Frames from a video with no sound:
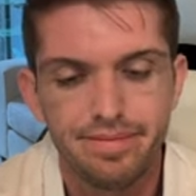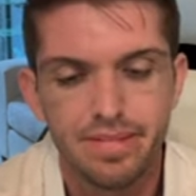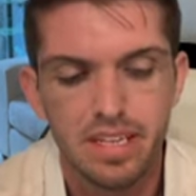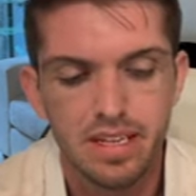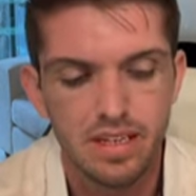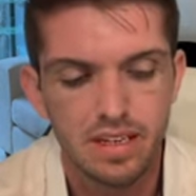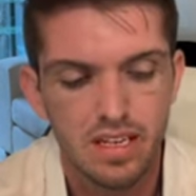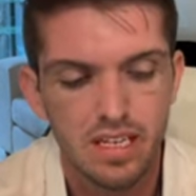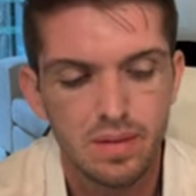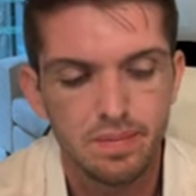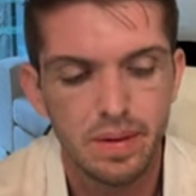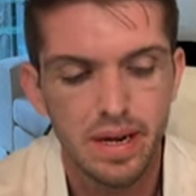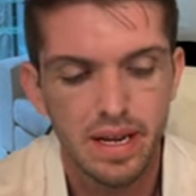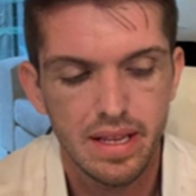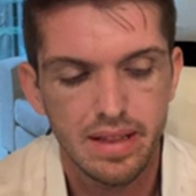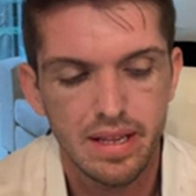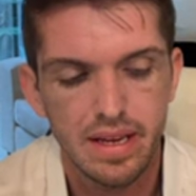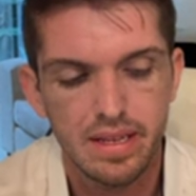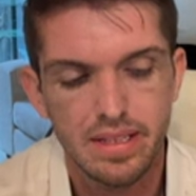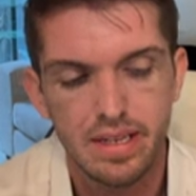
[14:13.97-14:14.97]
to
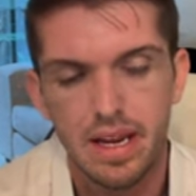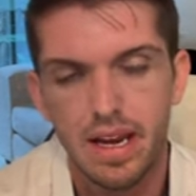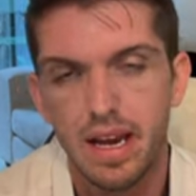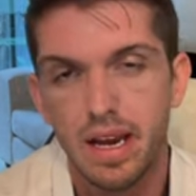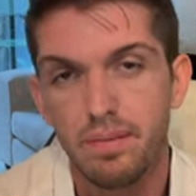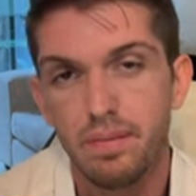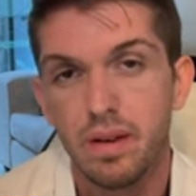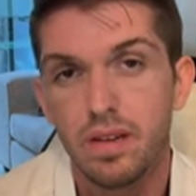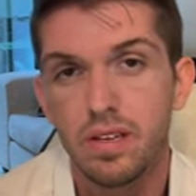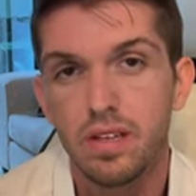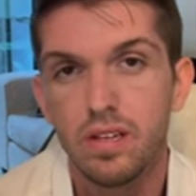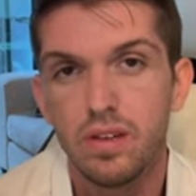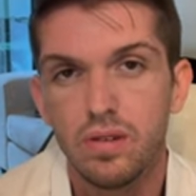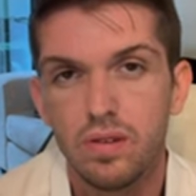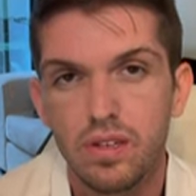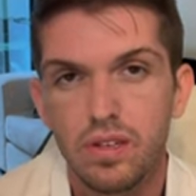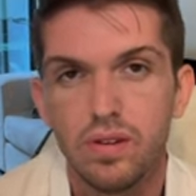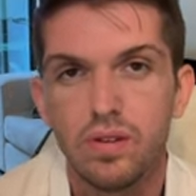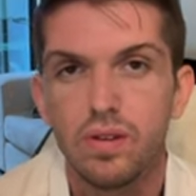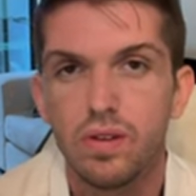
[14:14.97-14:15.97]
expect that to happen
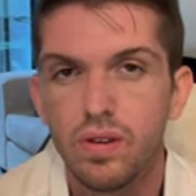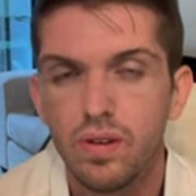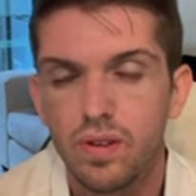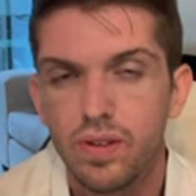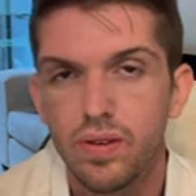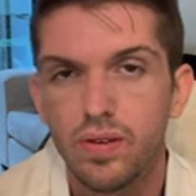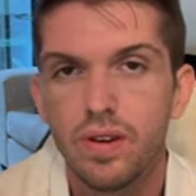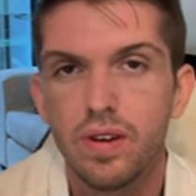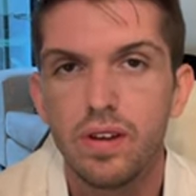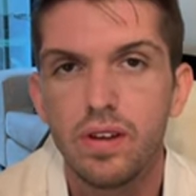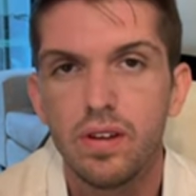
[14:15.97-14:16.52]
Q2, Q3,